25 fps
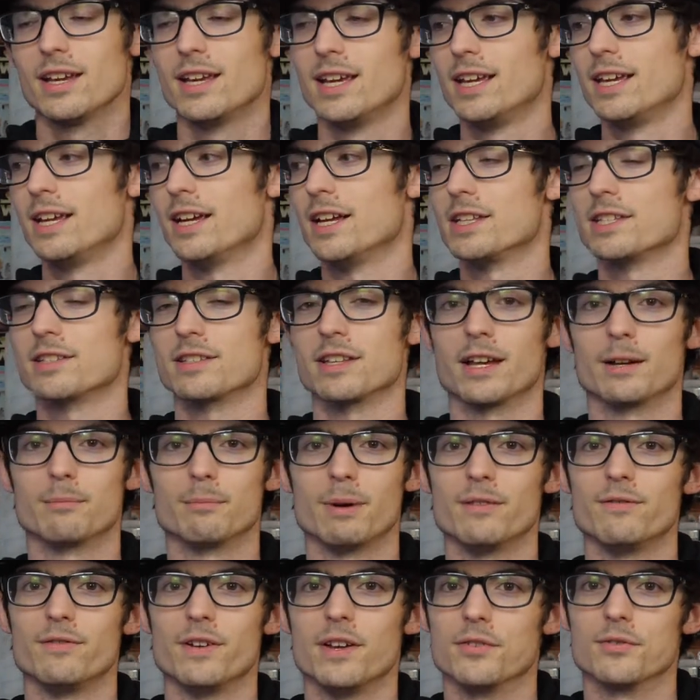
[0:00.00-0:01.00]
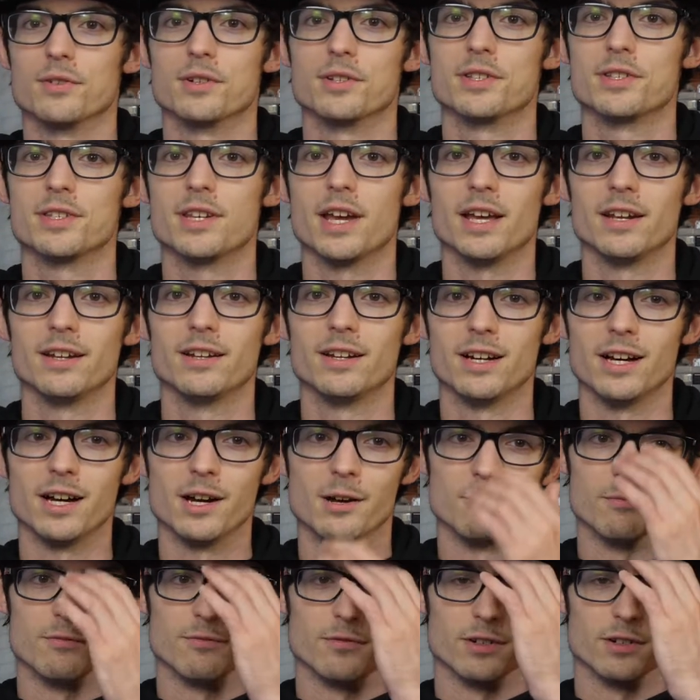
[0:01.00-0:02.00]
it's like my favorite set,
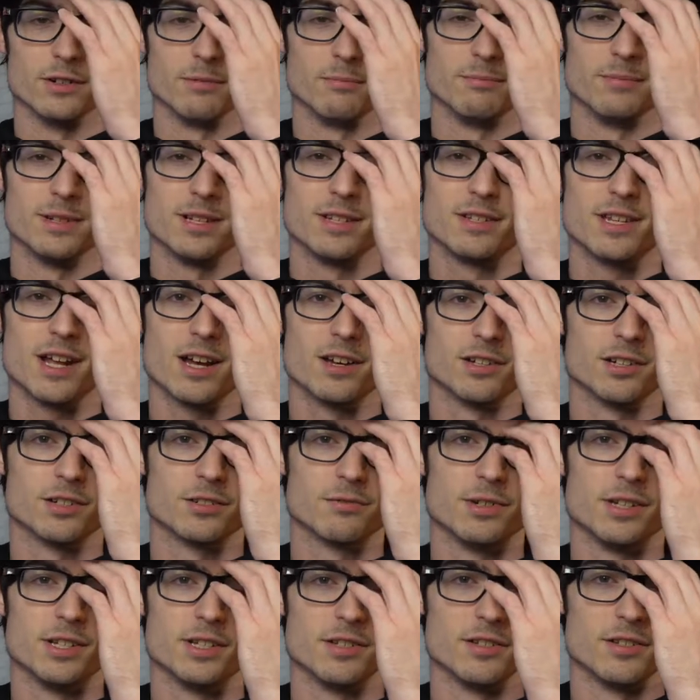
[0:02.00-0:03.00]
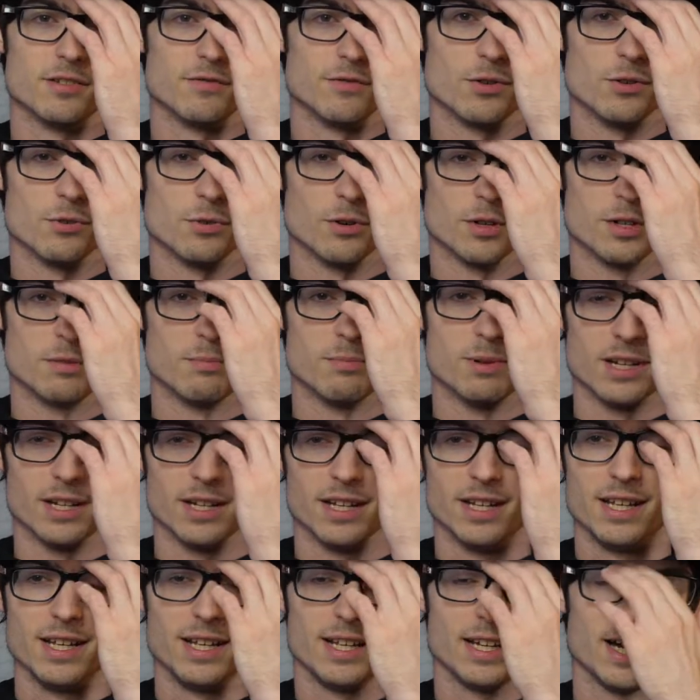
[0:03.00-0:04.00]
for nostalgic reasons of course, but
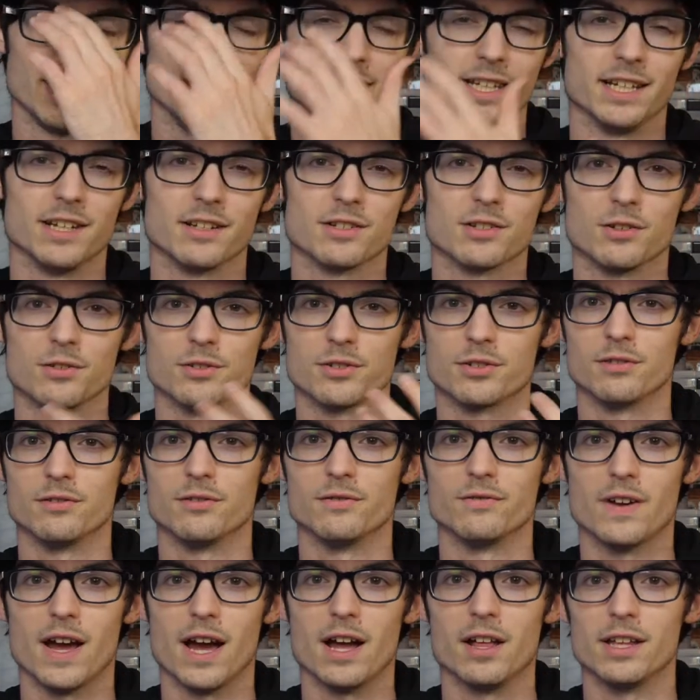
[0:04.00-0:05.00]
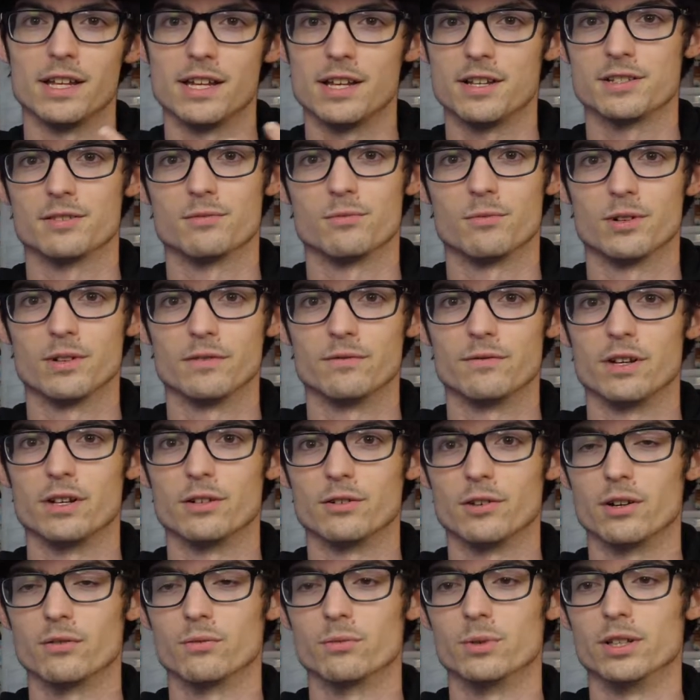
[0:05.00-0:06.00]
I think it's also valid as one of
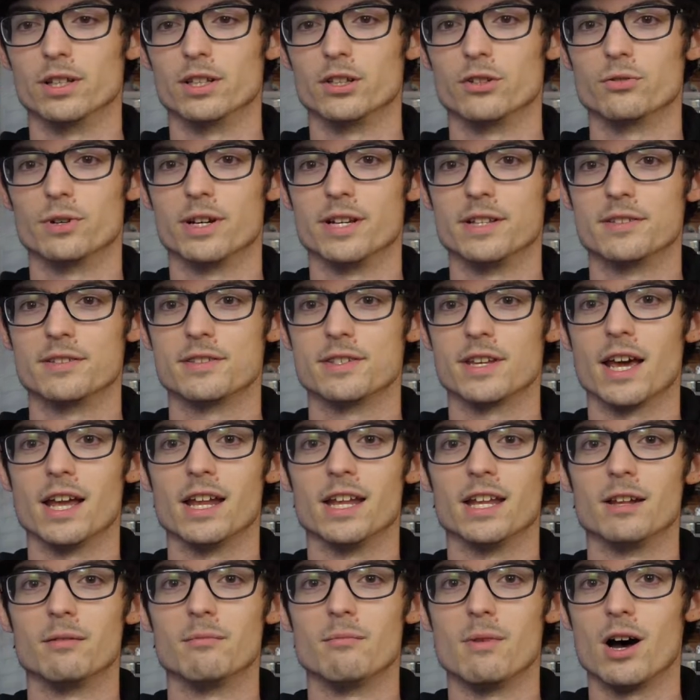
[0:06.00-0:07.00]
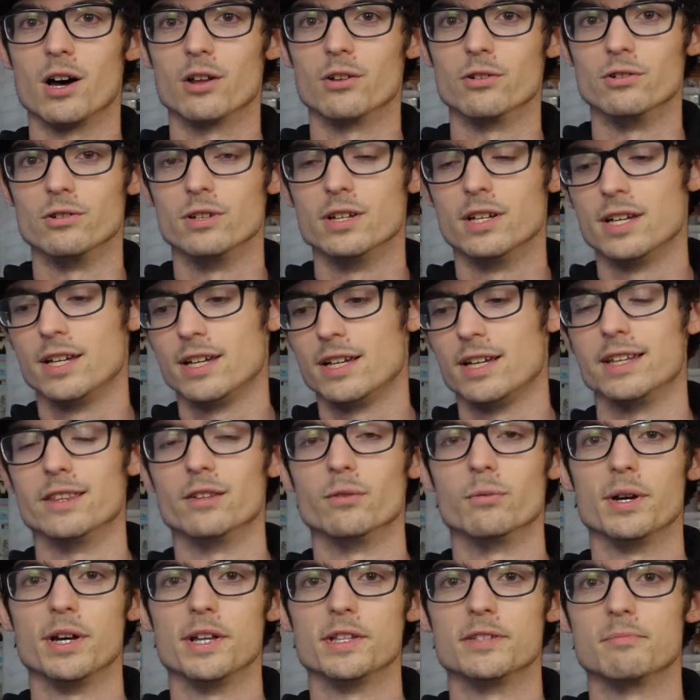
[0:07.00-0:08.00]
a really great set and model in the
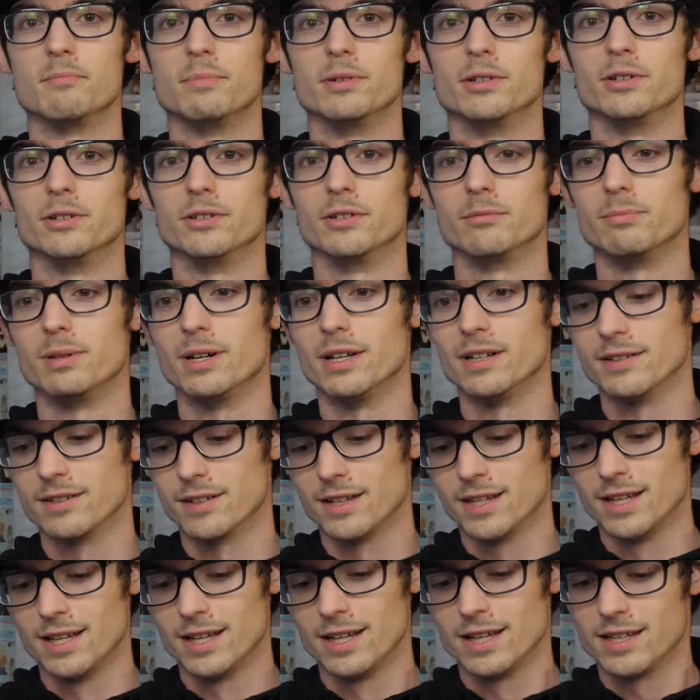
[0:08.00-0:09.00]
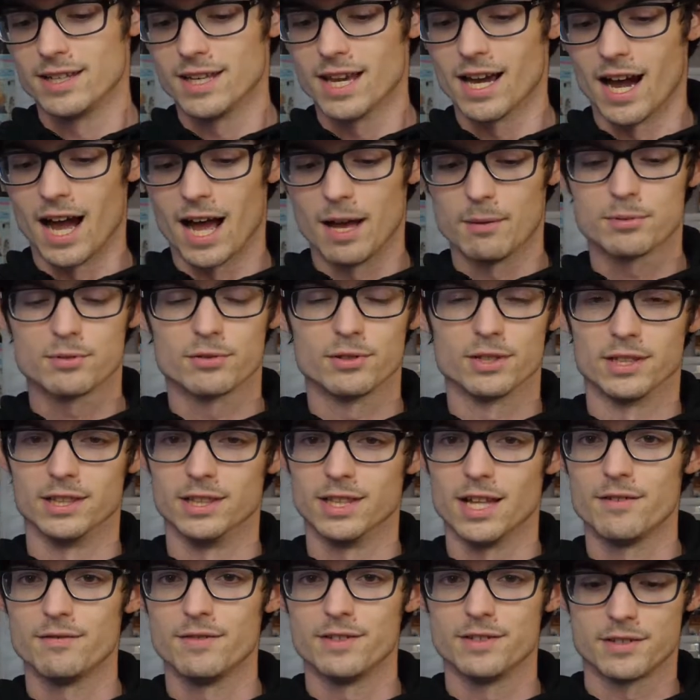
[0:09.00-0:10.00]
way it's built. But yeah, I absolutely
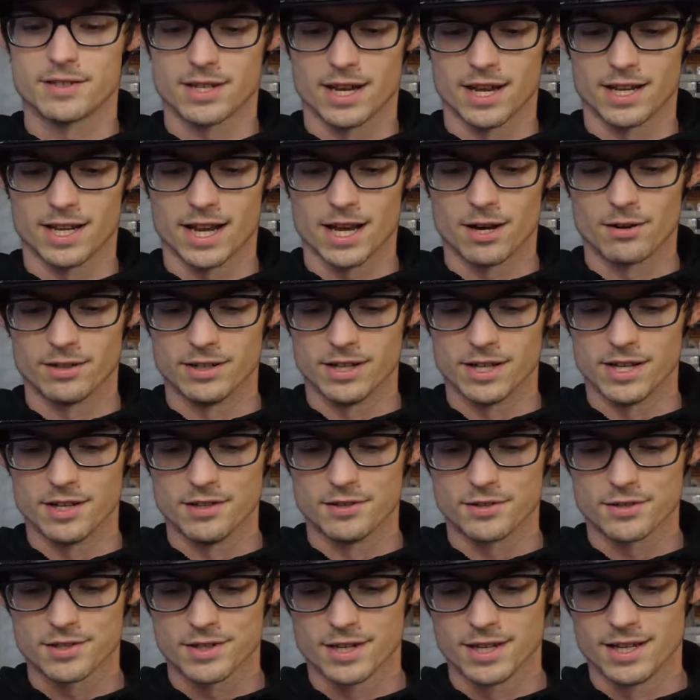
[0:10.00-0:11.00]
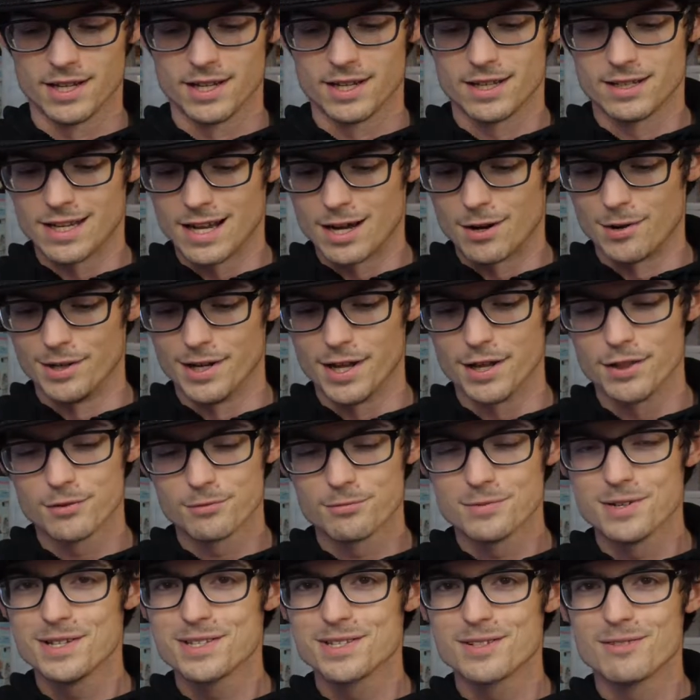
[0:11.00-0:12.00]
love the set nowadays. Now another
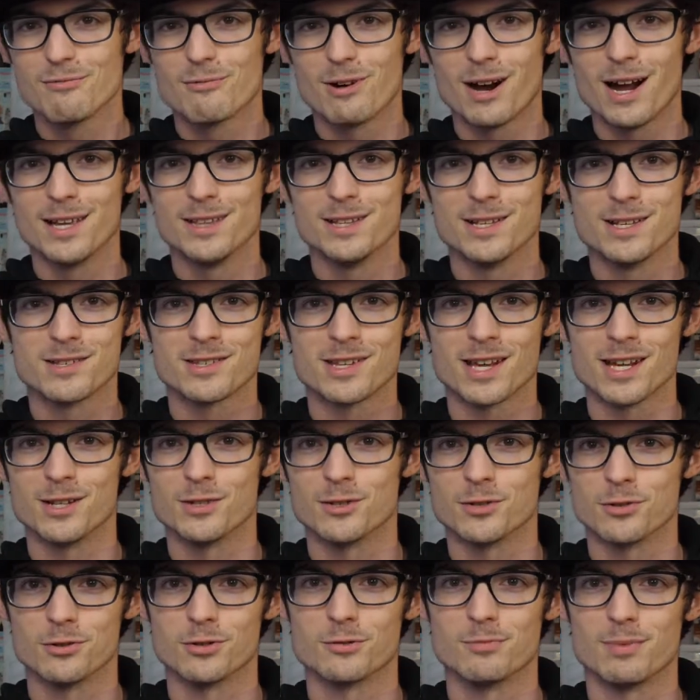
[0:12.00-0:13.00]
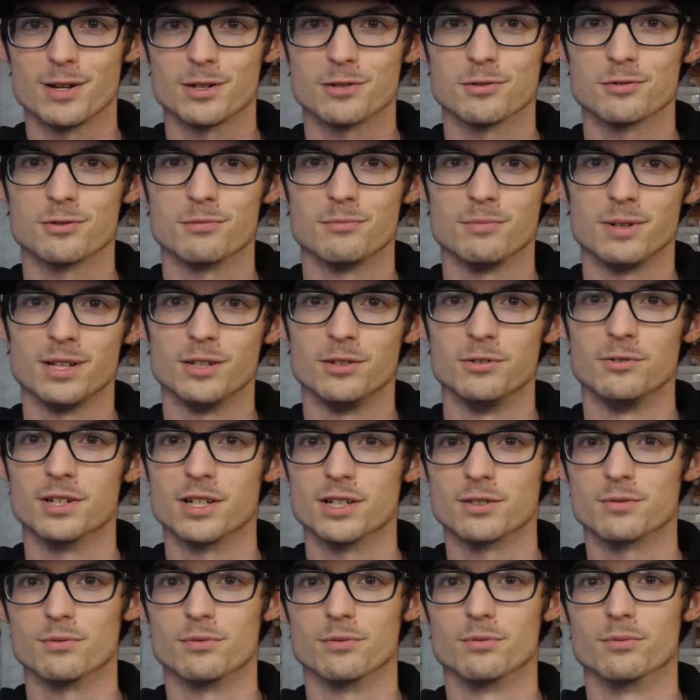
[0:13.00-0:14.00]
reason why this set is so special to me, and you guys
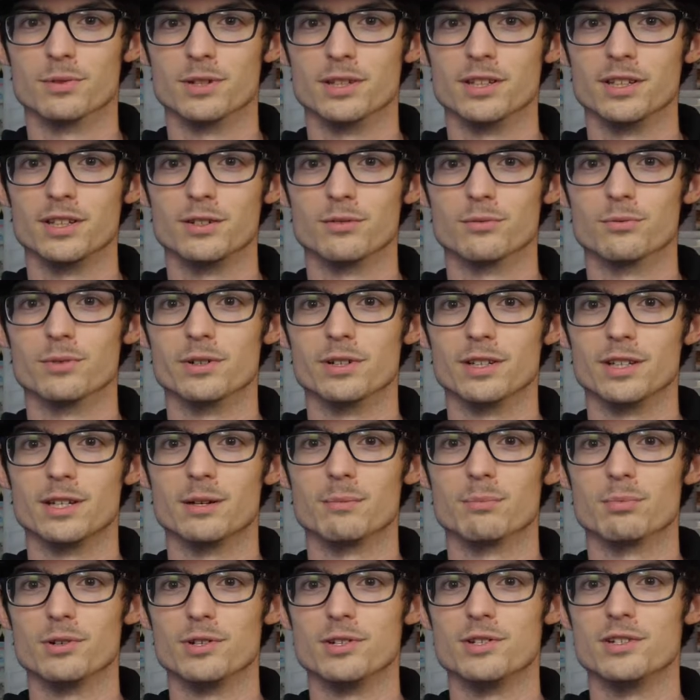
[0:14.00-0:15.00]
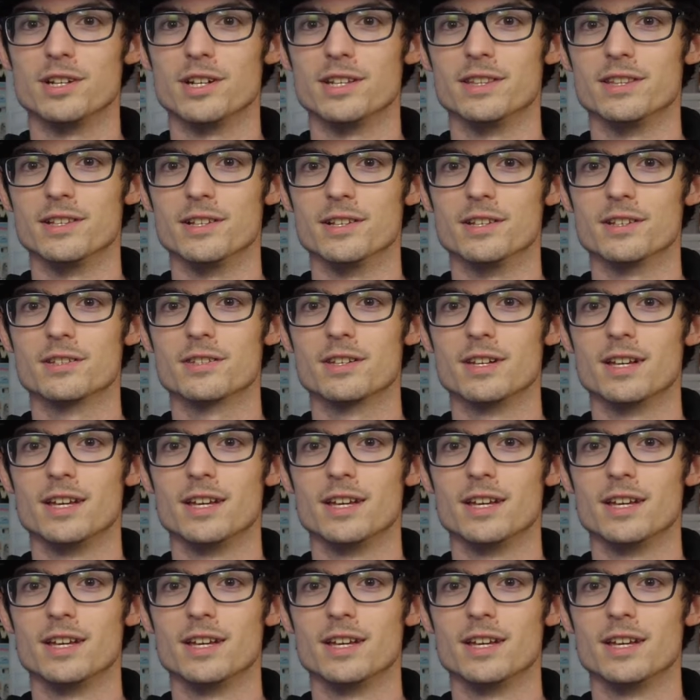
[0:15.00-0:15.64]
will really appreciate this,